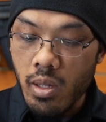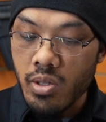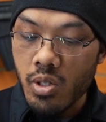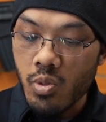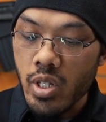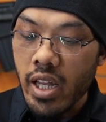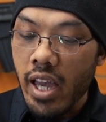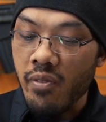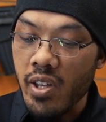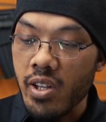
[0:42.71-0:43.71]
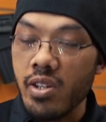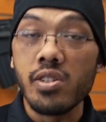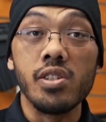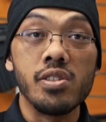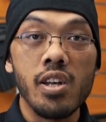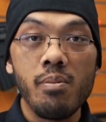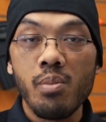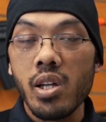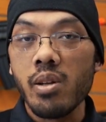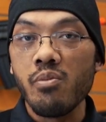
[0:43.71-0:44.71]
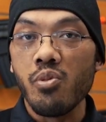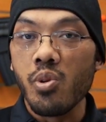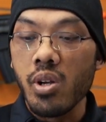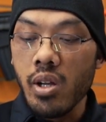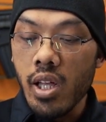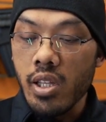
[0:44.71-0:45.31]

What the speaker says: So the one I have here is the SOPMOD M4.